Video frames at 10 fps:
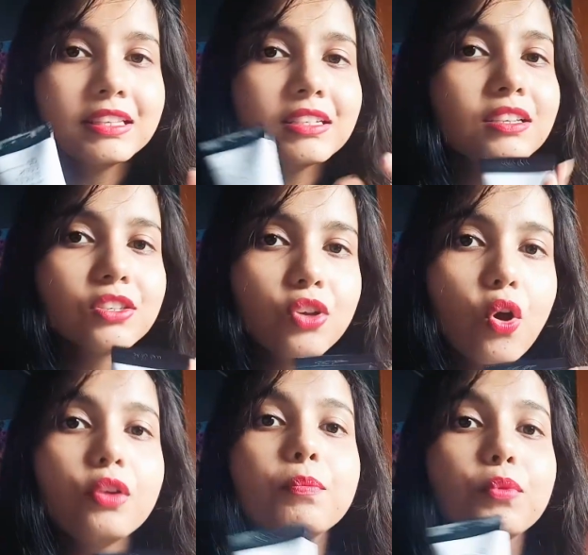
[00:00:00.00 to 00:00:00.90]
This is
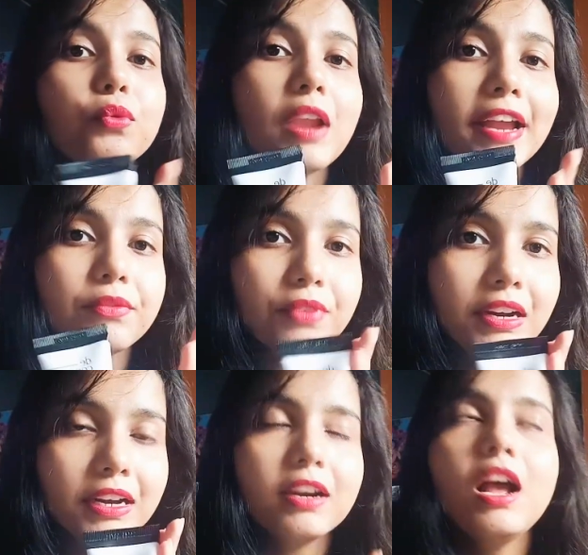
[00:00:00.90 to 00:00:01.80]
called blue light
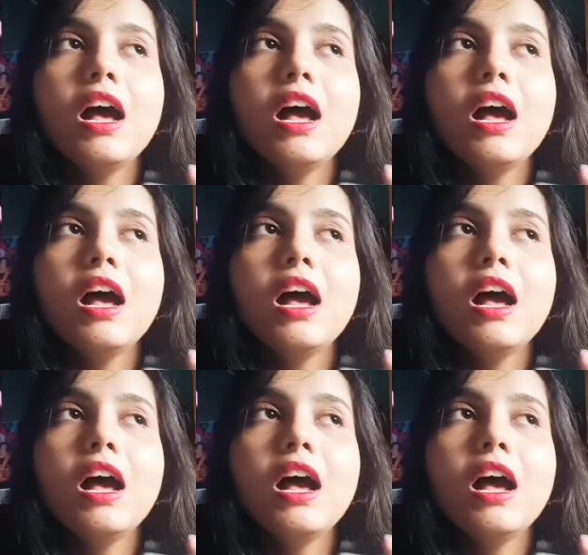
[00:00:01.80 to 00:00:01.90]
filter.